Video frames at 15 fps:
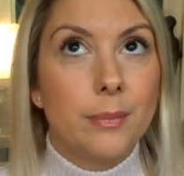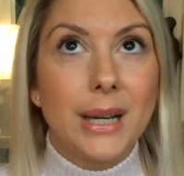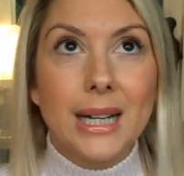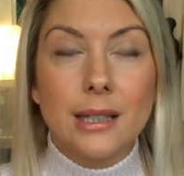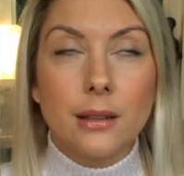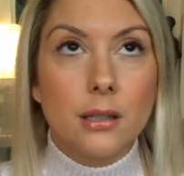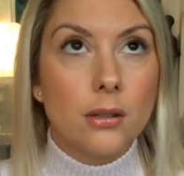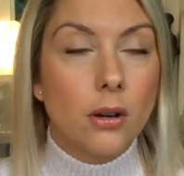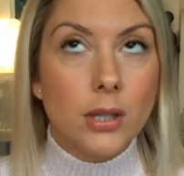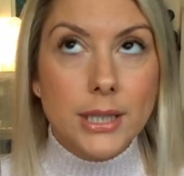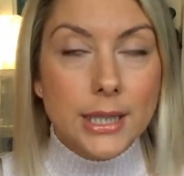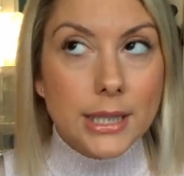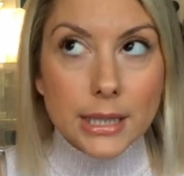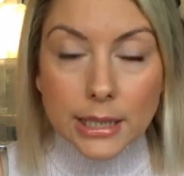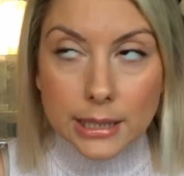back in the
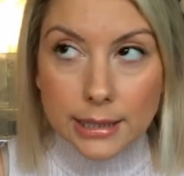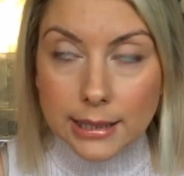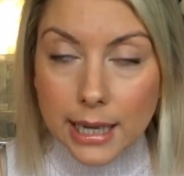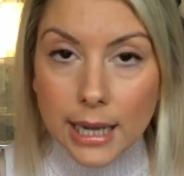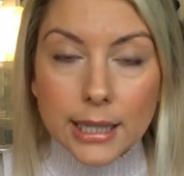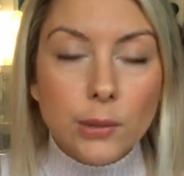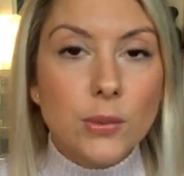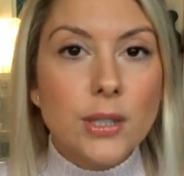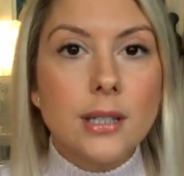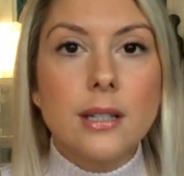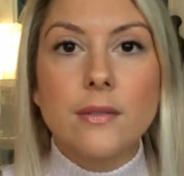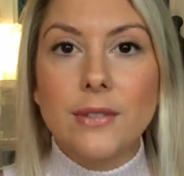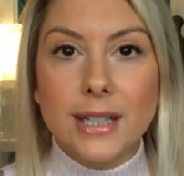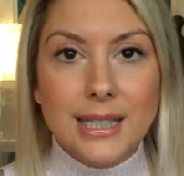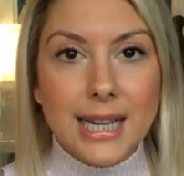nineties, and it was
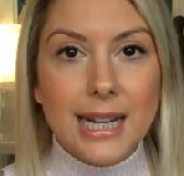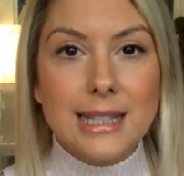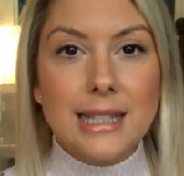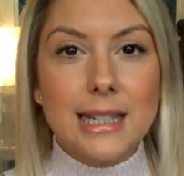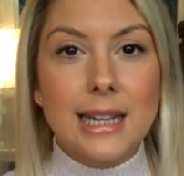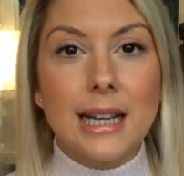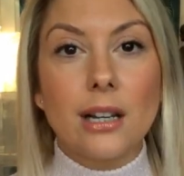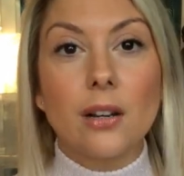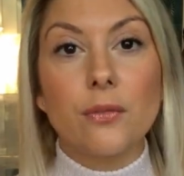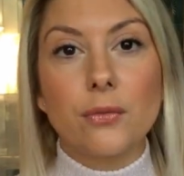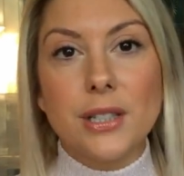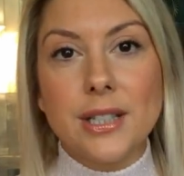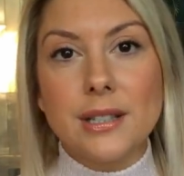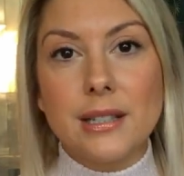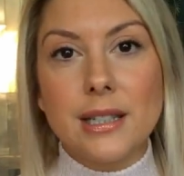fantastic. And I've
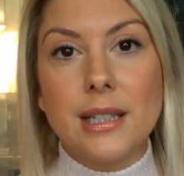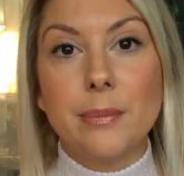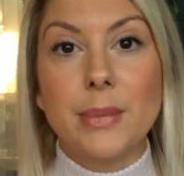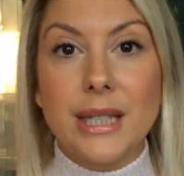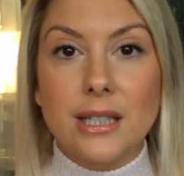recently